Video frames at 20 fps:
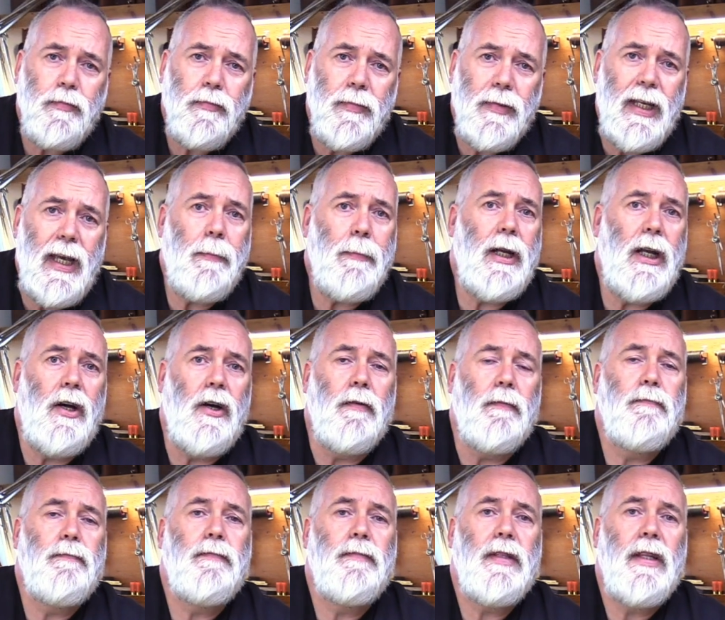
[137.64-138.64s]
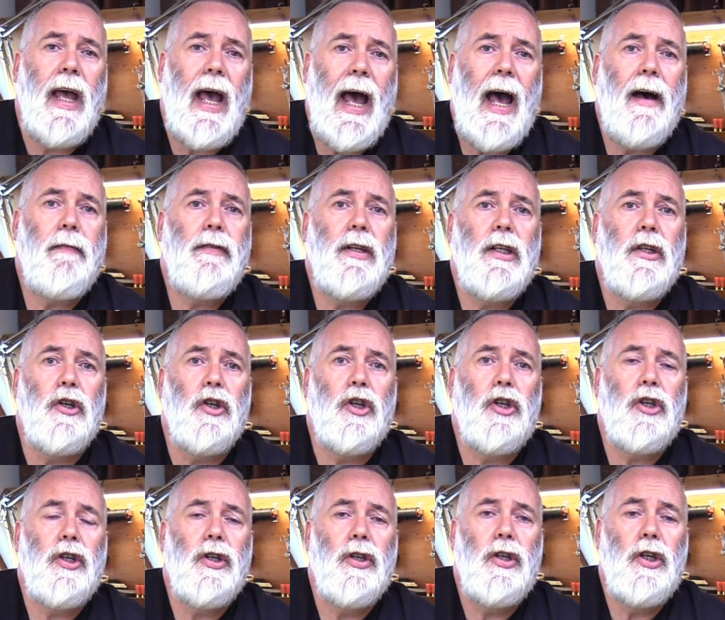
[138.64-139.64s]
come along, have a
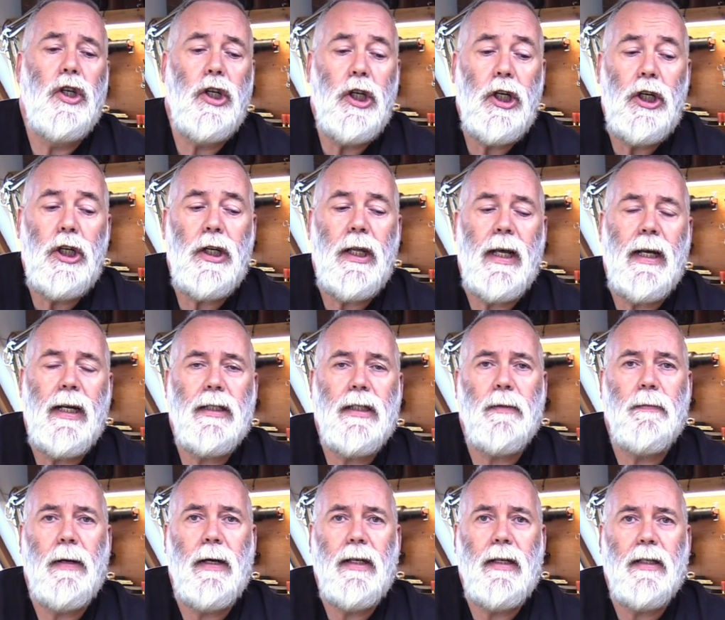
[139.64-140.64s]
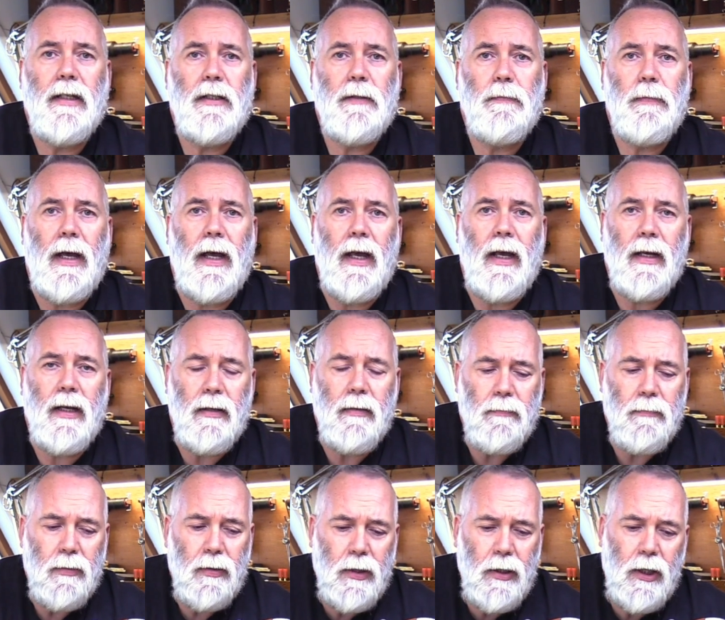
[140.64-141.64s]
look, learn how to make this bag,
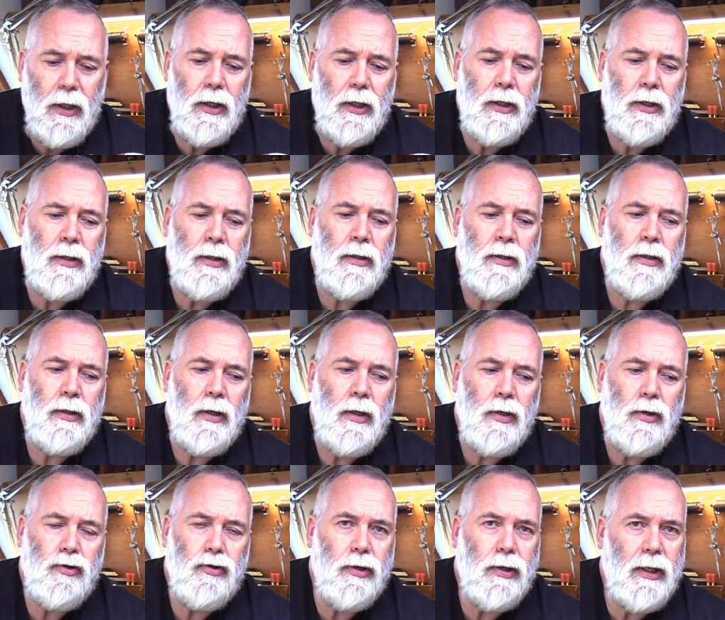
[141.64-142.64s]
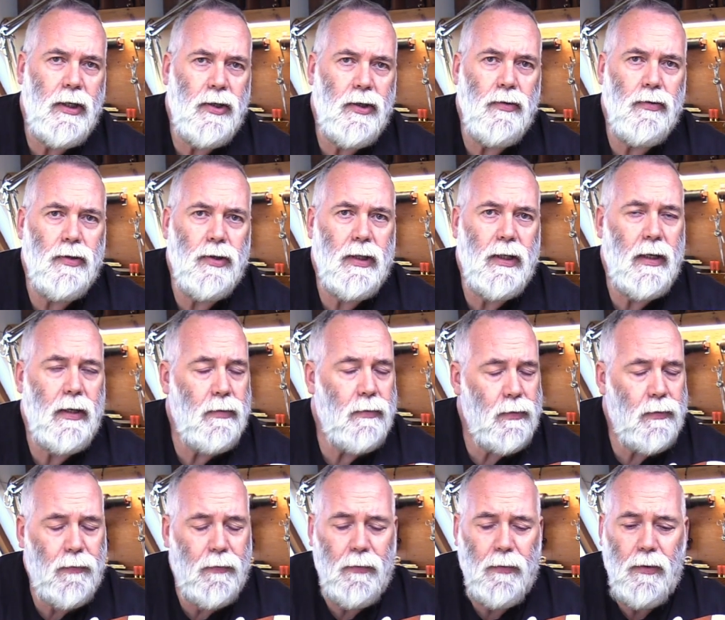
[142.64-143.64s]
learn traditional skills
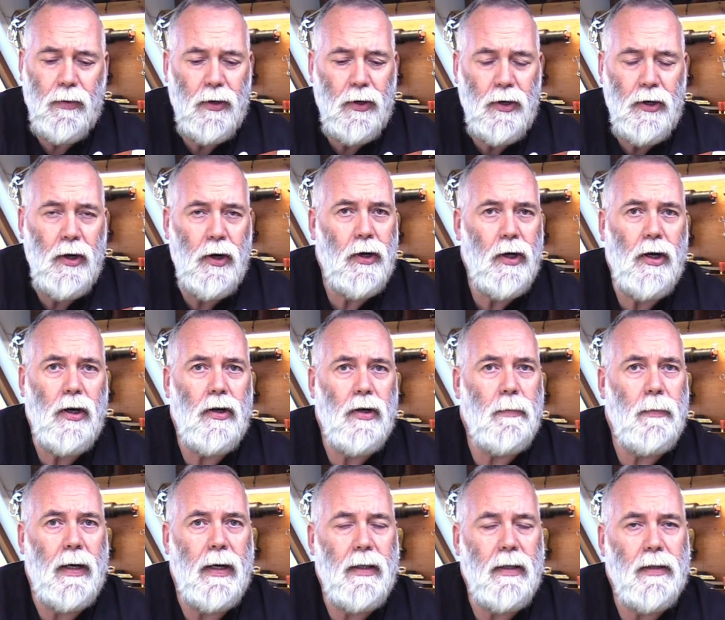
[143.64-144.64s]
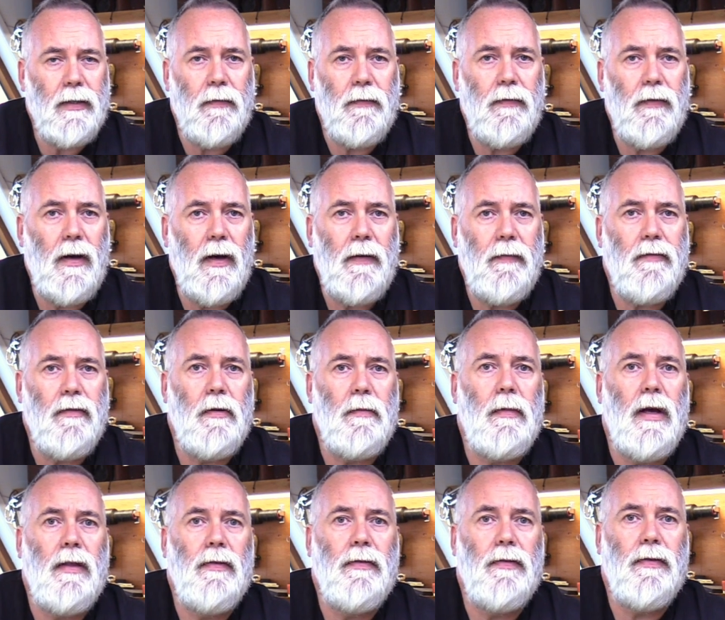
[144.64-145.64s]
for not a lot of money. It's a £5 a
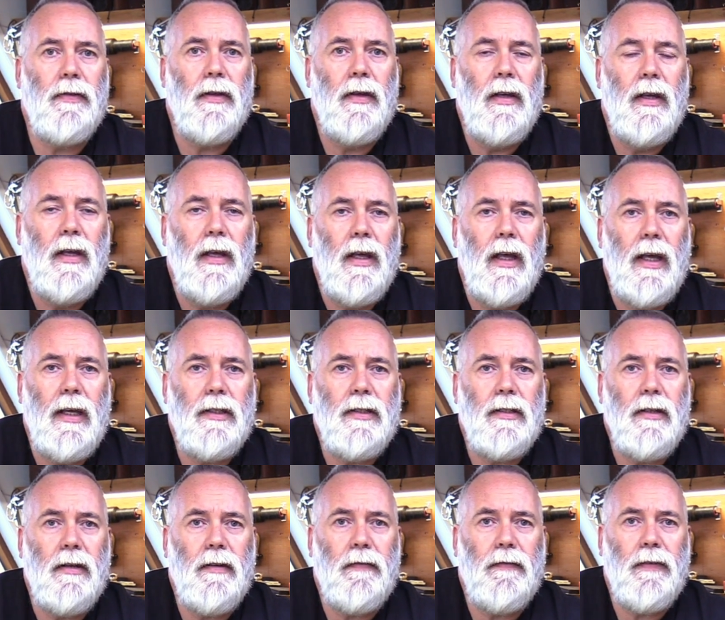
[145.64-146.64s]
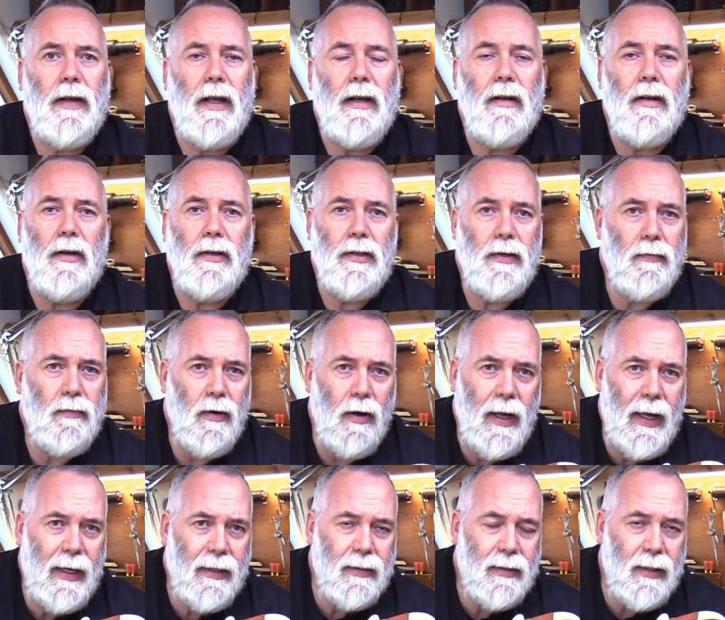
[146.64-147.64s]
month. It's not a fat lot. You've got
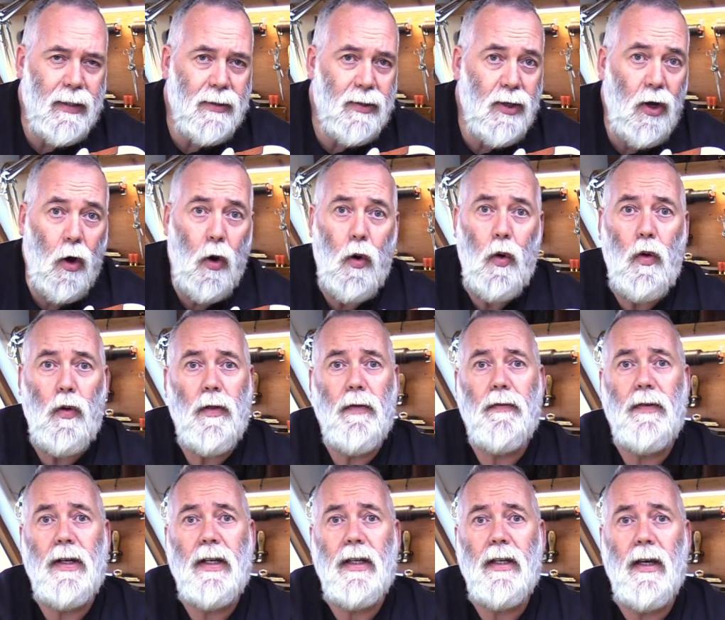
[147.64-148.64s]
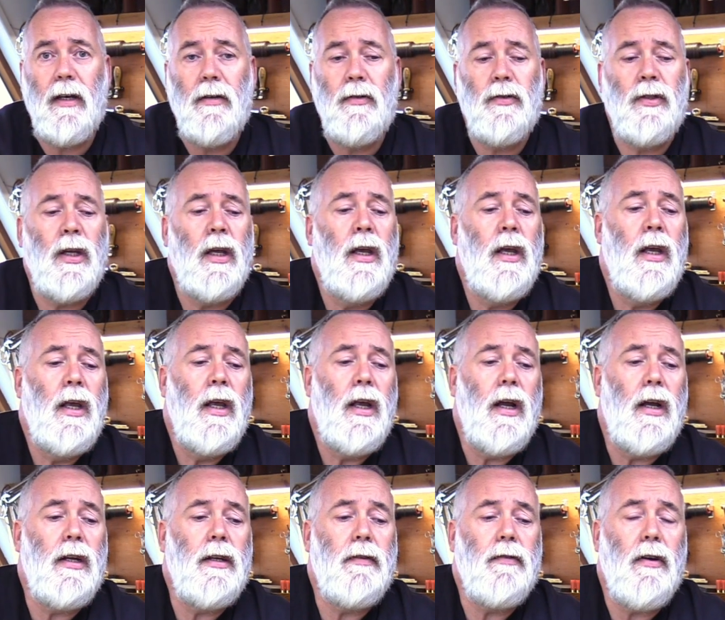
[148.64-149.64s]
access to all the videos,
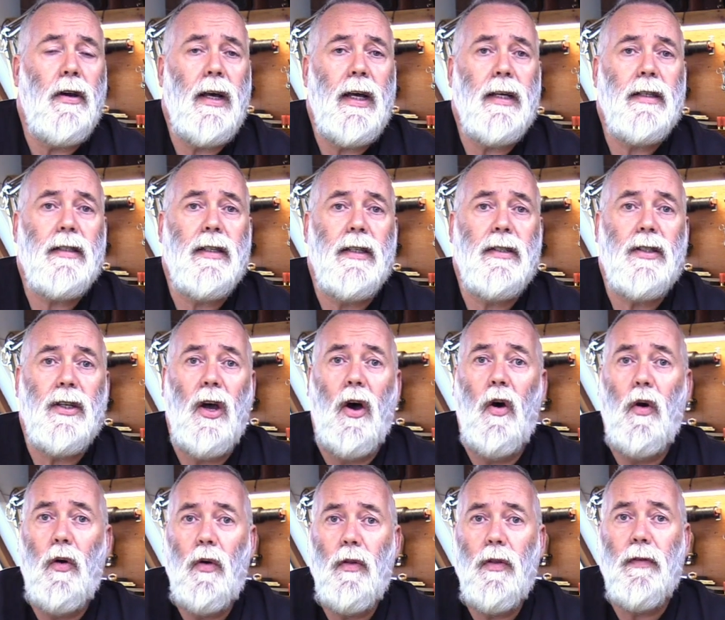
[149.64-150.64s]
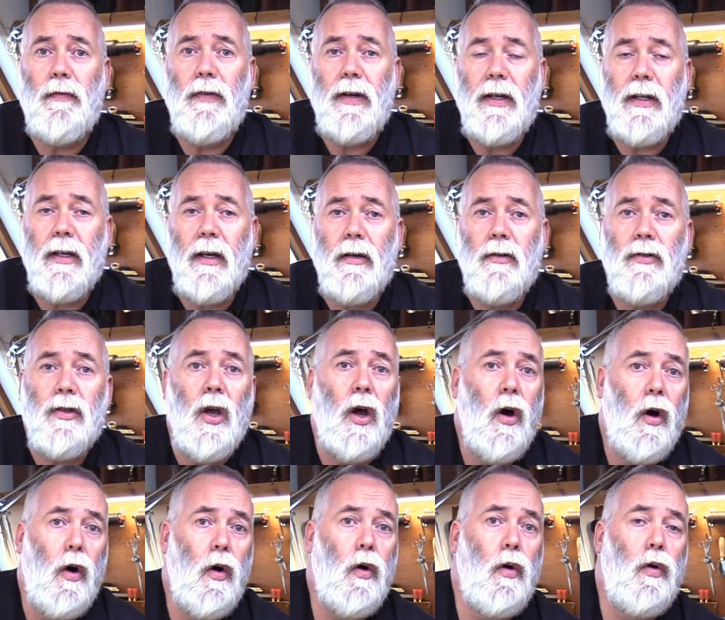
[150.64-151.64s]
and you've got access to all the videos
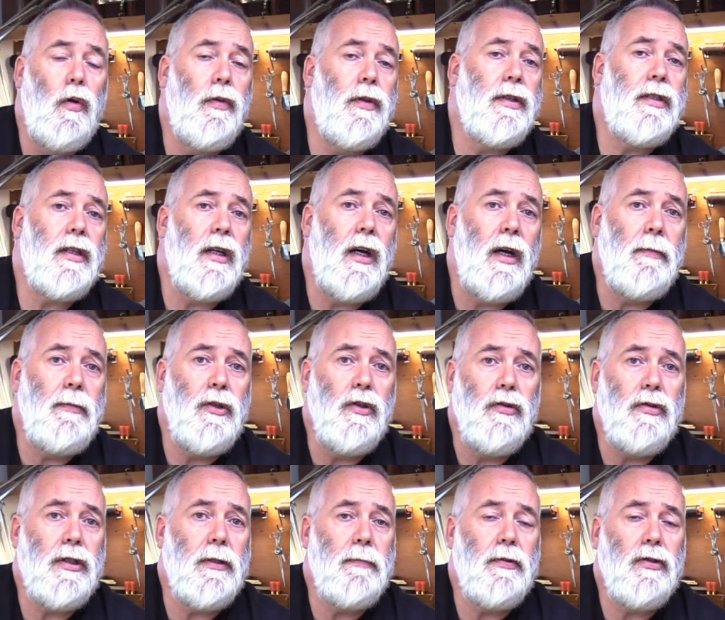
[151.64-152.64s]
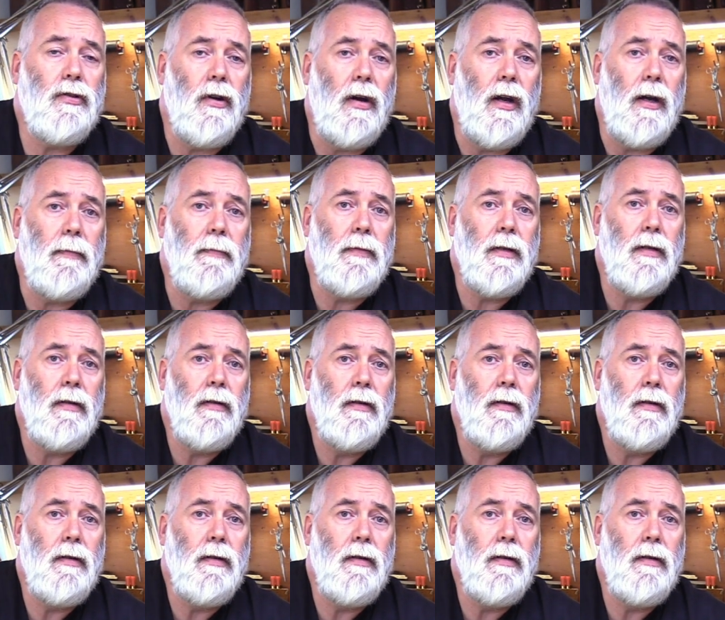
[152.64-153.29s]
all the time you're subscribed.